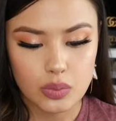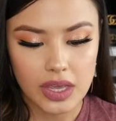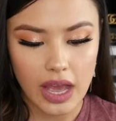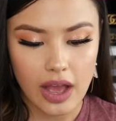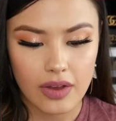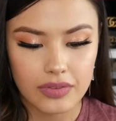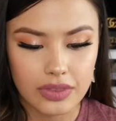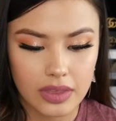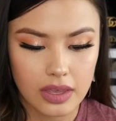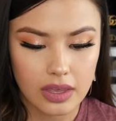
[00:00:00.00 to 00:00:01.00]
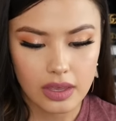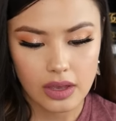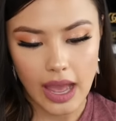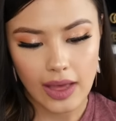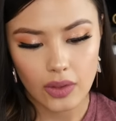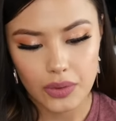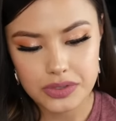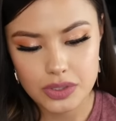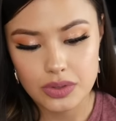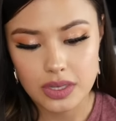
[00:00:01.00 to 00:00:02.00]
we have the Aloe
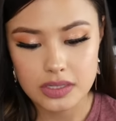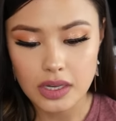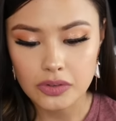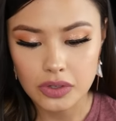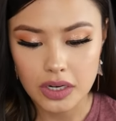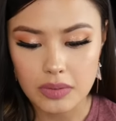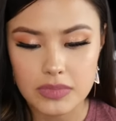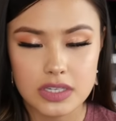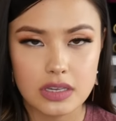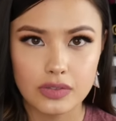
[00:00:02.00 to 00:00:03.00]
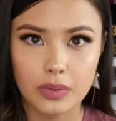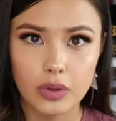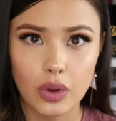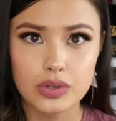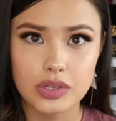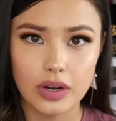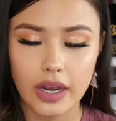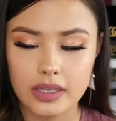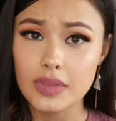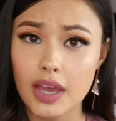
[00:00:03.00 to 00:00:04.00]
Soothing Sun Cream. This is from
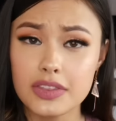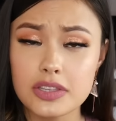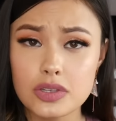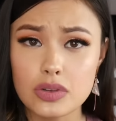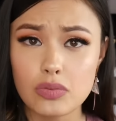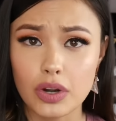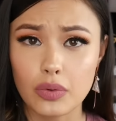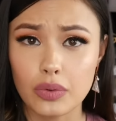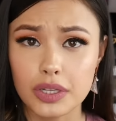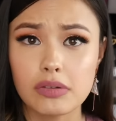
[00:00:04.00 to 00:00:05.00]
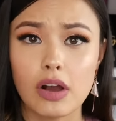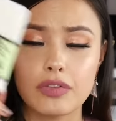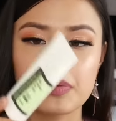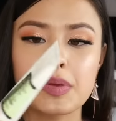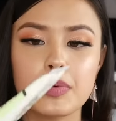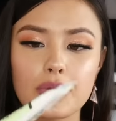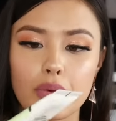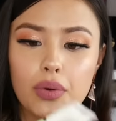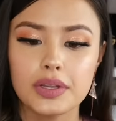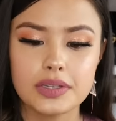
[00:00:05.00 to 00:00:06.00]
COSRX. I think this would work really well for people
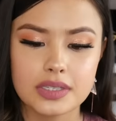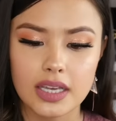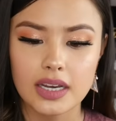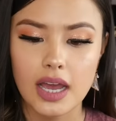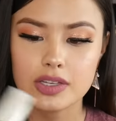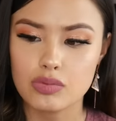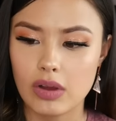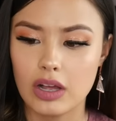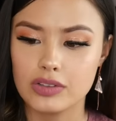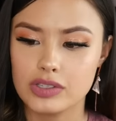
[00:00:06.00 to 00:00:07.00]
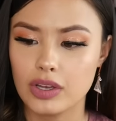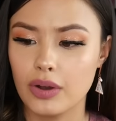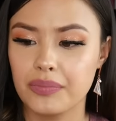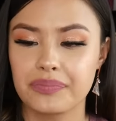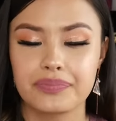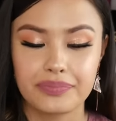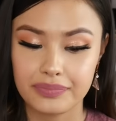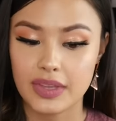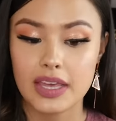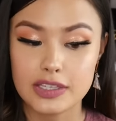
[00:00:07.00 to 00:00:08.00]
with oily skin as well. So
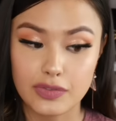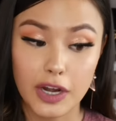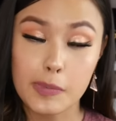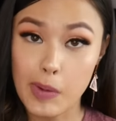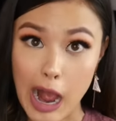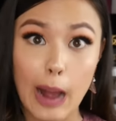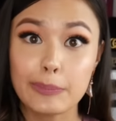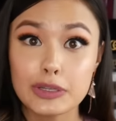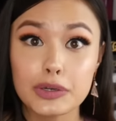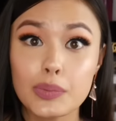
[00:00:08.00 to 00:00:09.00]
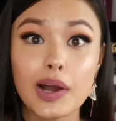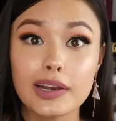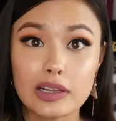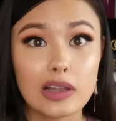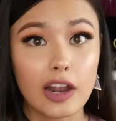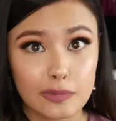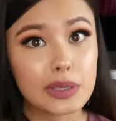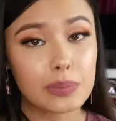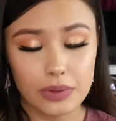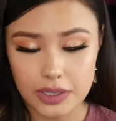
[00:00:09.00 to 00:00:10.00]
it's a very popular one. A lot of
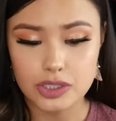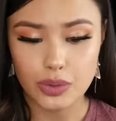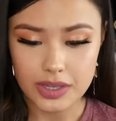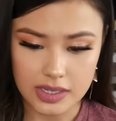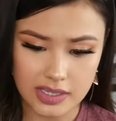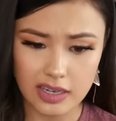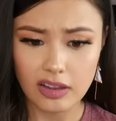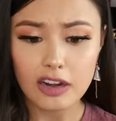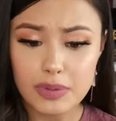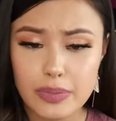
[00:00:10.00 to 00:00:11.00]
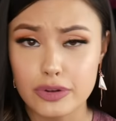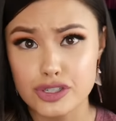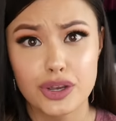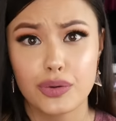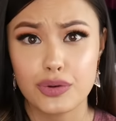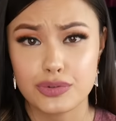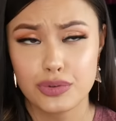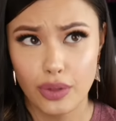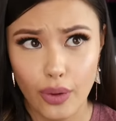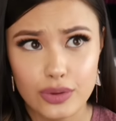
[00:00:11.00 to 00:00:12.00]
people enjoy this, and a lot of people enjoy
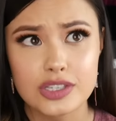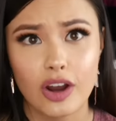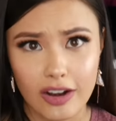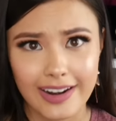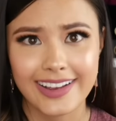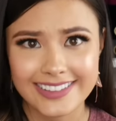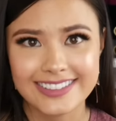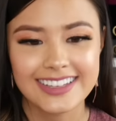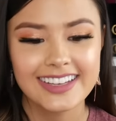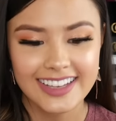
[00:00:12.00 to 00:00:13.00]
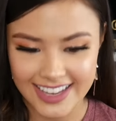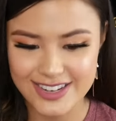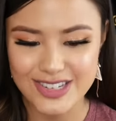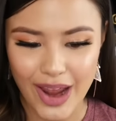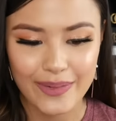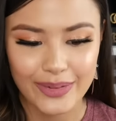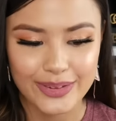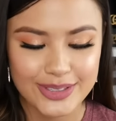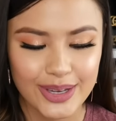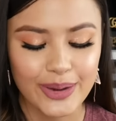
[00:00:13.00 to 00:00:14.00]
COSRX in
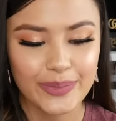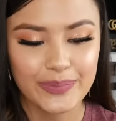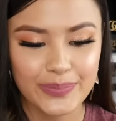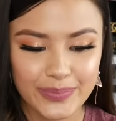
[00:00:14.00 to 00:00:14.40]
general. So